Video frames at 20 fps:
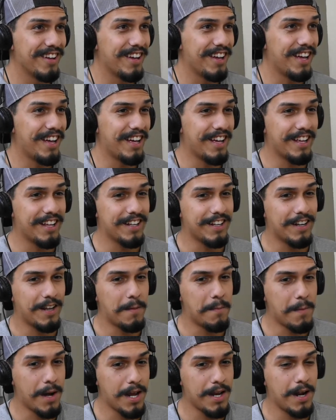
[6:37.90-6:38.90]
And
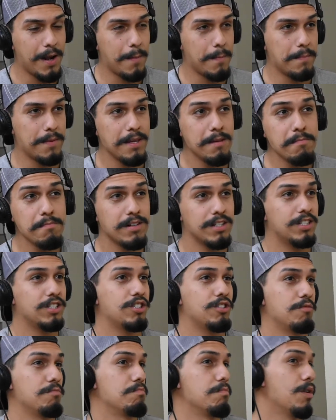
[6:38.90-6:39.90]
it might not be much
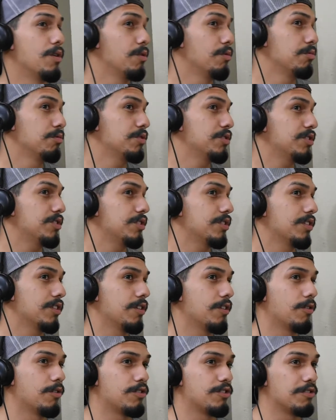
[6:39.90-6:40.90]
to most,
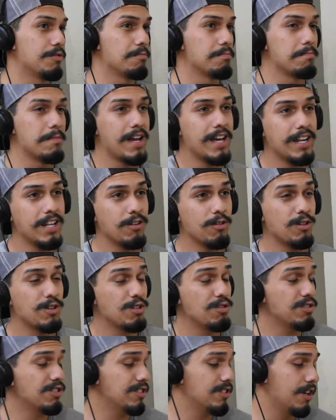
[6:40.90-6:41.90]
or to many, or
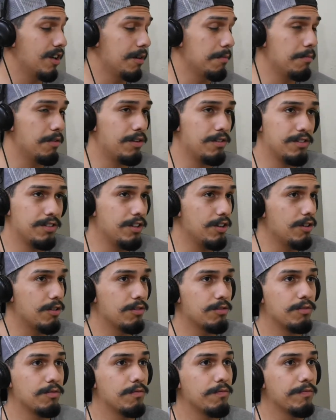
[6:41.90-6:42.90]
to some.
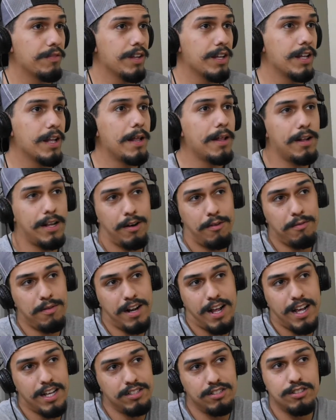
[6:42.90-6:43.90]
Everyone
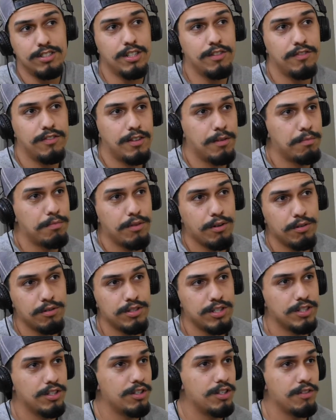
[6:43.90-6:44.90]
has a different
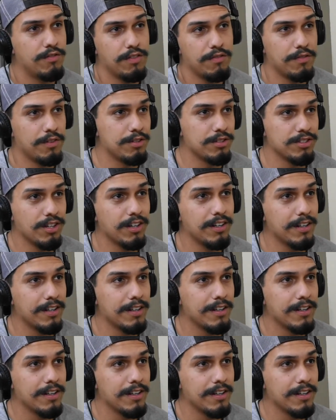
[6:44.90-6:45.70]
approach and their different views on it.